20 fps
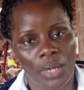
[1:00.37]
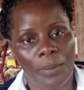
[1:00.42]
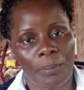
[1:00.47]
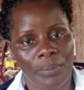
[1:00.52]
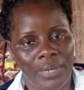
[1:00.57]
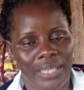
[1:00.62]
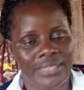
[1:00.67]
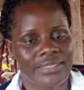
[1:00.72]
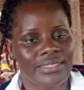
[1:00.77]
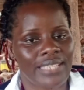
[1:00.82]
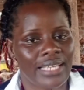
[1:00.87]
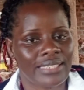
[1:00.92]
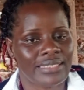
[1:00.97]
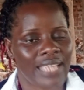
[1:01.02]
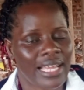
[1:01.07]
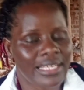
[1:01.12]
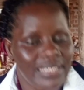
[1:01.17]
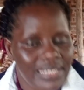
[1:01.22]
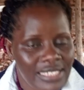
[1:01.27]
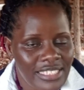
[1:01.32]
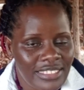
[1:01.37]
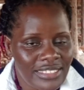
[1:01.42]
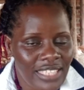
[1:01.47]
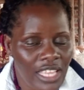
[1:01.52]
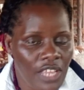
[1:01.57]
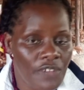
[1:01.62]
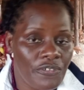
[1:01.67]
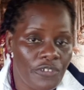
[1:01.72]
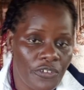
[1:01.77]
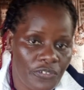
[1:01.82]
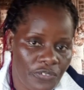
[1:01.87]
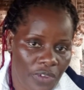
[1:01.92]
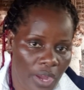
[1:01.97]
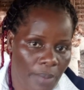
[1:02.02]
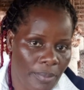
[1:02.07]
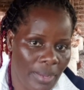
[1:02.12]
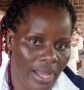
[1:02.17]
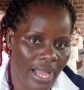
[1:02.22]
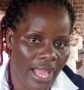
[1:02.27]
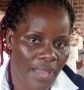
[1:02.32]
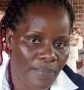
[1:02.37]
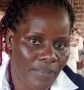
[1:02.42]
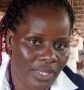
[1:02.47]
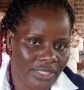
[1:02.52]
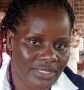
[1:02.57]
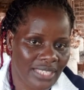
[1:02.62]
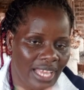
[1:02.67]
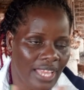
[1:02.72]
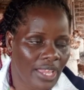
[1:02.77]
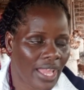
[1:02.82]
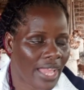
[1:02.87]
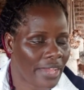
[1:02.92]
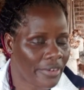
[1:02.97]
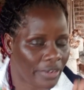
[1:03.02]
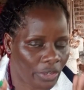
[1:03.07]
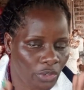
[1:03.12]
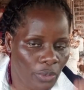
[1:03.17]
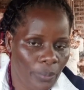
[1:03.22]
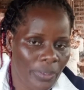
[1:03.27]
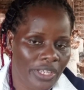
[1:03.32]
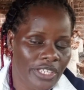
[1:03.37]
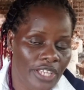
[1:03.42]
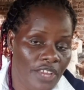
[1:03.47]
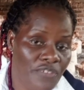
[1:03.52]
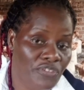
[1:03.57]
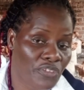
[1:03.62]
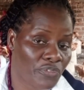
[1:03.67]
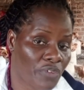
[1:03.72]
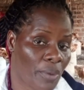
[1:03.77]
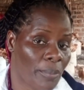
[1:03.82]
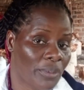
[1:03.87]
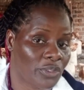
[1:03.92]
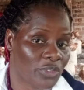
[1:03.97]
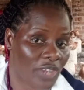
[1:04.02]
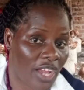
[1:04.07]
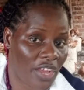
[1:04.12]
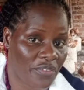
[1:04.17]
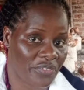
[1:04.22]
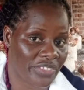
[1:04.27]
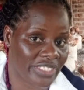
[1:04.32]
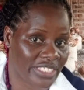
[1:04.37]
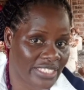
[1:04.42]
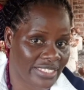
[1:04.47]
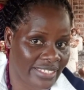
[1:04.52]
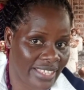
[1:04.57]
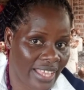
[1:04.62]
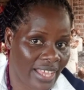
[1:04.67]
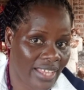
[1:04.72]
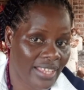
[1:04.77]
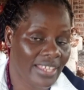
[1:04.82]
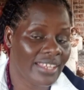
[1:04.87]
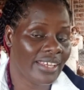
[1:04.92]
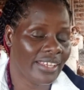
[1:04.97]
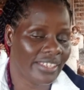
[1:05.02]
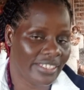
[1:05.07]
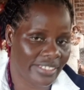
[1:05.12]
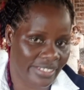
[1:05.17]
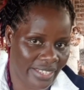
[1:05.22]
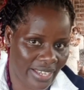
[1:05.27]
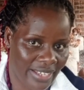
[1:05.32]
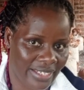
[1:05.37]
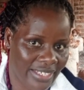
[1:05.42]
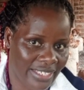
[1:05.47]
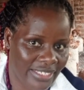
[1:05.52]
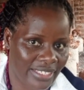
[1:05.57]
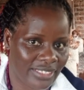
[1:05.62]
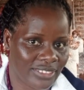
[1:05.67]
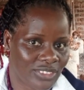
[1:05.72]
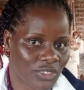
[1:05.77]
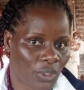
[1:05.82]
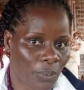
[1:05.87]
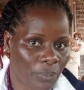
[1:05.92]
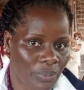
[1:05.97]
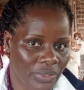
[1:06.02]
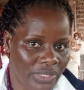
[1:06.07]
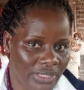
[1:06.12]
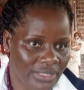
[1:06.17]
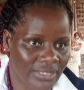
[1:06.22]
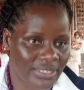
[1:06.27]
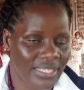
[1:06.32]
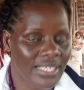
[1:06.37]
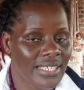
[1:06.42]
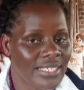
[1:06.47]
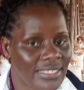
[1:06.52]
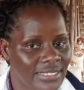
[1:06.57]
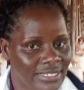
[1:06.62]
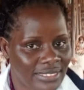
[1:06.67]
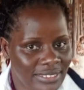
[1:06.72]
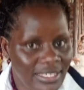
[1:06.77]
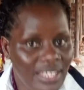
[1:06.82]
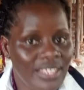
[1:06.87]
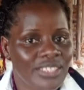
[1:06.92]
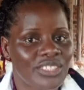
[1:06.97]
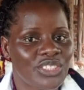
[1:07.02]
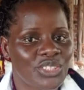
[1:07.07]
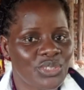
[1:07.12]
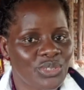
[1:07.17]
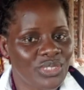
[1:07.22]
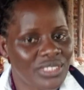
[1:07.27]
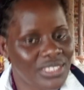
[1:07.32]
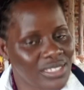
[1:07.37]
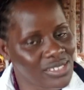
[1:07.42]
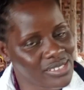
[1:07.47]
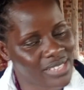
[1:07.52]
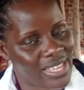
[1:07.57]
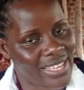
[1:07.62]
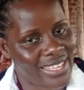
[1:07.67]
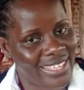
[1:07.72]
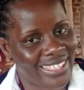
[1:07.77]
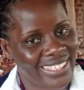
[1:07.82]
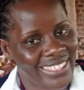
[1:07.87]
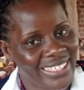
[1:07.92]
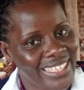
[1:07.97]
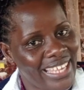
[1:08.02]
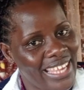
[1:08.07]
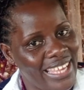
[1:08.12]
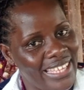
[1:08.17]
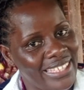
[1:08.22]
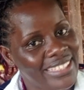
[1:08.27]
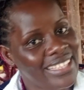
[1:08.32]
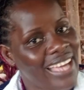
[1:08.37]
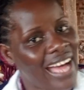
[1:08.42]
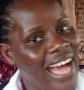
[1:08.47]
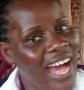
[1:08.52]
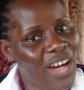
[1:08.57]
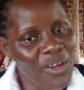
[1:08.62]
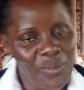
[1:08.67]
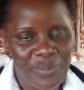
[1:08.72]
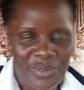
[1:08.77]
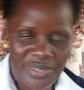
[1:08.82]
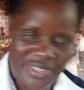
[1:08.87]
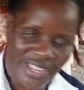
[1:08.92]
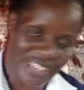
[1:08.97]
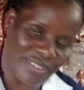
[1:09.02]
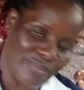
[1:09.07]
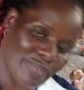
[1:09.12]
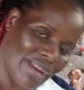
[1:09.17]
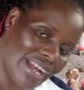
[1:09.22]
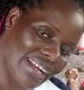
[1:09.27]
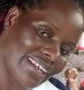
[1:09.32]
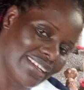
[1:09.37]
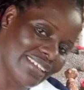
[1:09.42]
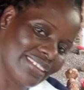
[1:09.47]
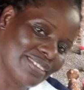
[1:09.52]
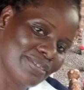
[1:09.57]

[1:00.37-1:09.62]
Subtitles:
one plant that at least every farmer, I recommend every farmer to have it in their garden. So please stay tuned till the end, and I'll be right back.